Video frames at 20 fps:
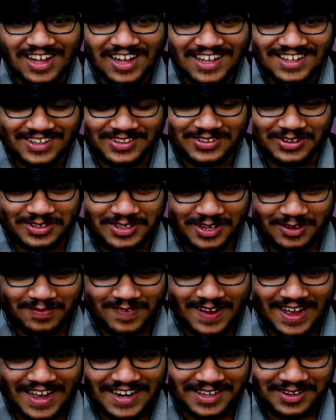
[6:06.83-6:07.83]
Those are
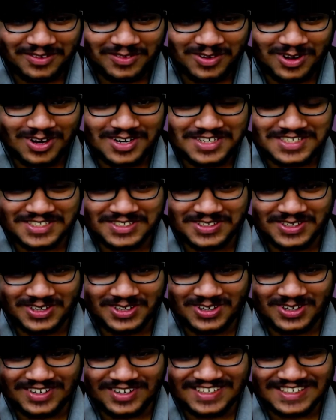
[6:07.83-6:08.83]
fighting words,
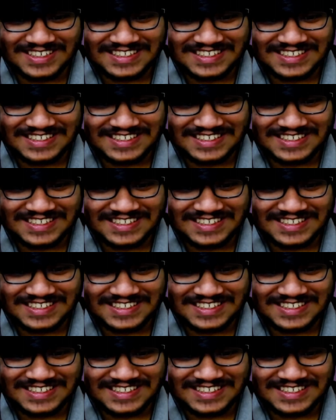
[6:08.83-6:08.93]
dude.